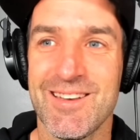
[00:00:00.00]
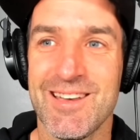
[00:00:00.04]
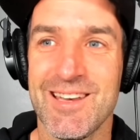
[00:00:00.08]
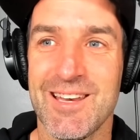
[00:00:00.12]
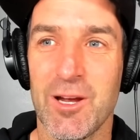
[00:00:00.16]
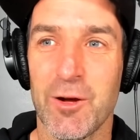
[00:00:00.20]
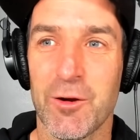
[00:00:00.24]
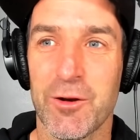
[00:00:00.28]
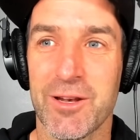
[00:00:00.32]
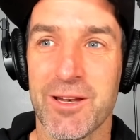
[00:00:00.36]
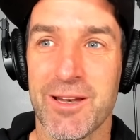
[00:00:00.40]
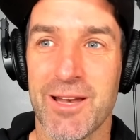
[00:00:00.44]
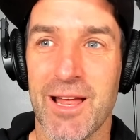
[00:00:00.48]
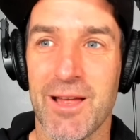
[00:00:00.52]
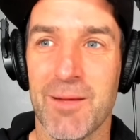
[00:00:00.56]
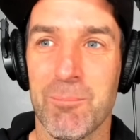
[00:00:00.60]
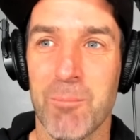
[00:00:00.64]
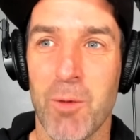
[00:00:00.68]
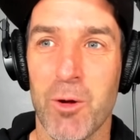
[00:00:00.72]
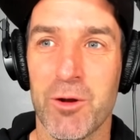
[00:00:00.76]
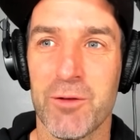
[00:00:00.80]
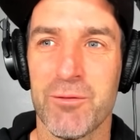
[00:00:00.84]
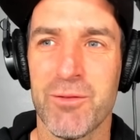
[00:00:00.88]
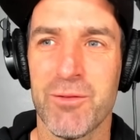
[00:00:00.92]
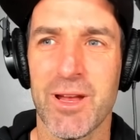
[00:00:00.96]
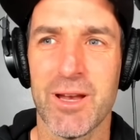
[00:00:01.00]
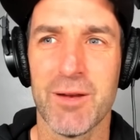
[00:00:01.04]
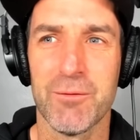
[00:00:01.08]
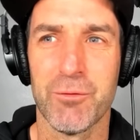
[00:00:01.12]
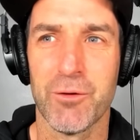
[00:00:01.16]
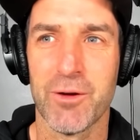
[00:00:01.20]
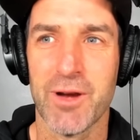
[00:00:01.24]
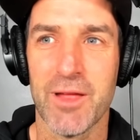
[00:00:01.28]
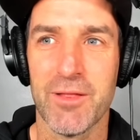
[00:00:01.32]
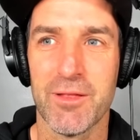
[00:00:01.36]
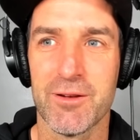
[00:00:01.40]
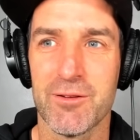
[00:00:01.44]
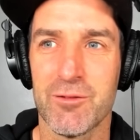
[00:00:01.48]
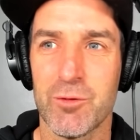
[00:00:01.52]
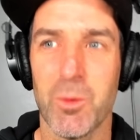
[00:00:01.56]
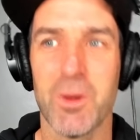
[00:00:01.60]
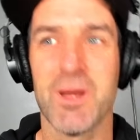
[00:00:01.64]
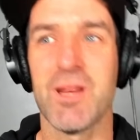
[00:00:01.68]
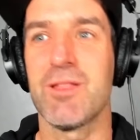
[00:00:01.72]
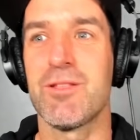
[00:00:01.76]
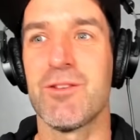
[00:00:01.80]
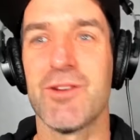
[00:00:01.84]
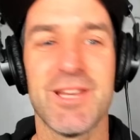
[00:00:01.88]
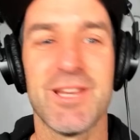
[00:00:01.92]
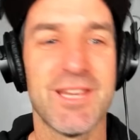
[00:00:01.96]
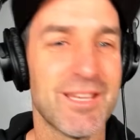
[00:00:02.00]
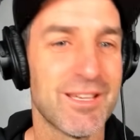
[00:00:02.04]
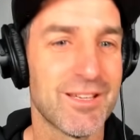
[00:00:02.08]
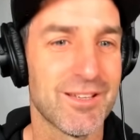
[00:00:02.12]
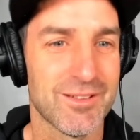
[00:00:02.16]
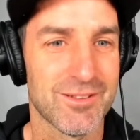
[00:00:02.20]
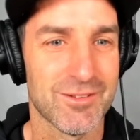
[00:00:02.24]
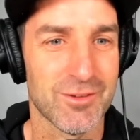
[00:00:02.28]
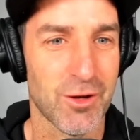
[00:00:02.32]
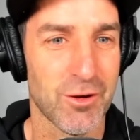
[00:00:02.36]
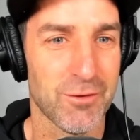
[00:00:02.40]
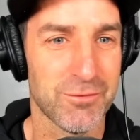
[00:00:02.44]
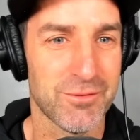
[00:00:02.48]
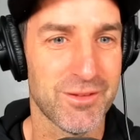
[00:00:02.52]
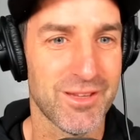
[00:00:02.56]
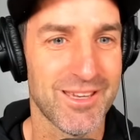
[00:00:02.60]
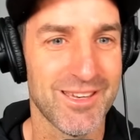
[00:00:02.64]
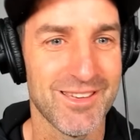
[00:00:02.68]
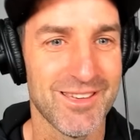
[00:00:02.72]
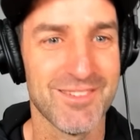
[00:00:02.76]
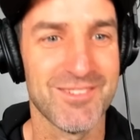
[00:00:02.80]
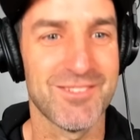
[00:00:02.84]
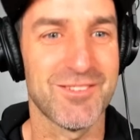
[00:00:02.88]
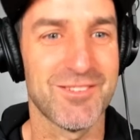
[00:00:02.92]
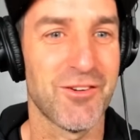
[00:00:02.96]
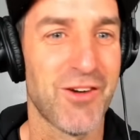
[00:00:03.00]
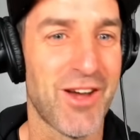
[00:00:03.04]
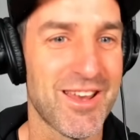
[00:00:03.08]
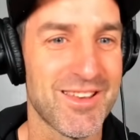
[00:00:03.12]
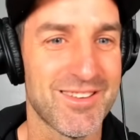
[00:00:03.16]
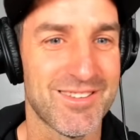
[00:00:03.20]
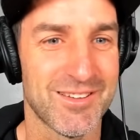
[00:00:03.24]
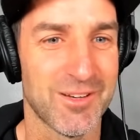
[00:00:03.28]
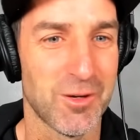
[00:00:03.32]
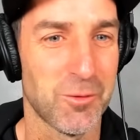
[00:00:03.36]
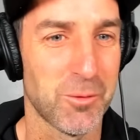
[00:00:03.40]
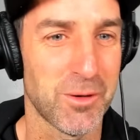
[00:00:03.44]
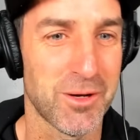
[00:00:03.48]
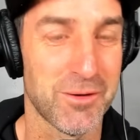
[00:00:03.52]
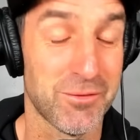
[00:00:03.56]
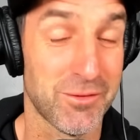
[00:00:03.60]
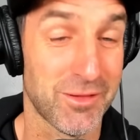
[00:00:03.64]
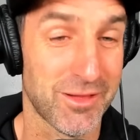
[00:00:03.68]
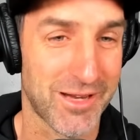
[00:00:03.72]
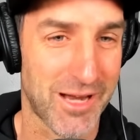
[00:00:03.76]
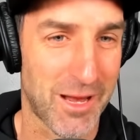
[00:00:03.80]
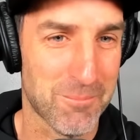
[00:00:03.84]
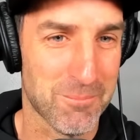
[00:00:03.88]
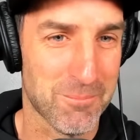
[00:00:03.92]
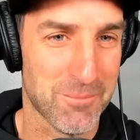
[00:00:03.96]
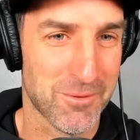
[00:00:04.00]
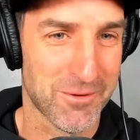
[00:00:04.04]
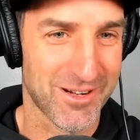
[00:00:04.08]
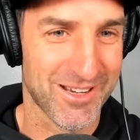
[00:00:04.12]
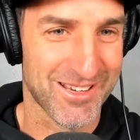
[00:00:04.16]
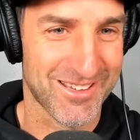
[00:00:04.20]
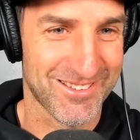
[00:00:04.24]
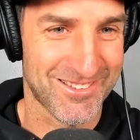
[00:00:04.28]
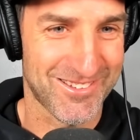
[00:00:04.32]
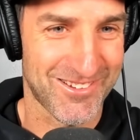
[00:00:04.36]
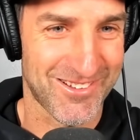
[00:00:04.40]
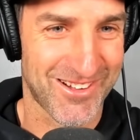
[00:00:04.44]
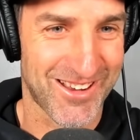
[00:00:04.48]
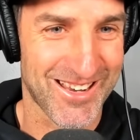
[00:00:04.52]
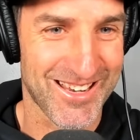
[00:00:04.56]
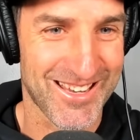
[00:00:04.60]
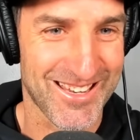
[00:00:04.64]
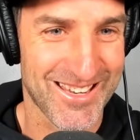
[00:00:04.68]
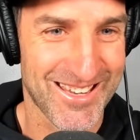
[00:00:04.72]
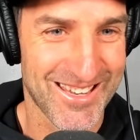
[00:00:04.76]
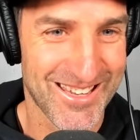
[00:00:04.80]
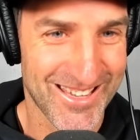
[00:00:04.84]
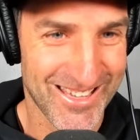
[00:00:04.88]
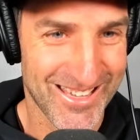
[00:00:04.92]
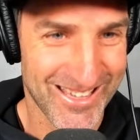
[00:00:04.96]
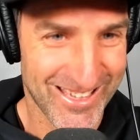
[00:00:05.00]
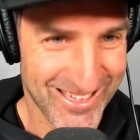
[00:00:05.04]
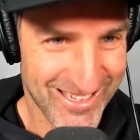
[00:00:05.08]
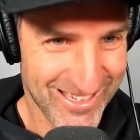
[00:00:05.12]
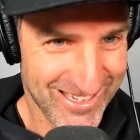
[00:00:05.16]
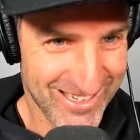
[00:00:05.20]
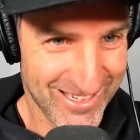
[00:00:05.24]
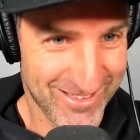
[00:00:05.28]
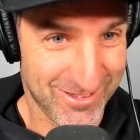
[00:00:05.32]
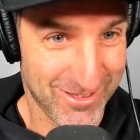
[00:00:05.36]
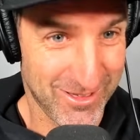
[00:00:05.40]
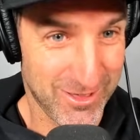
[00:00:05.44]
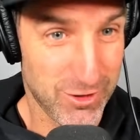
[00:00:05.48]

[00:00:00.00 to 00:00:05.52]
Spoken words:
got motivated for another 23 years after his racing, or whatever the number is, right? It's a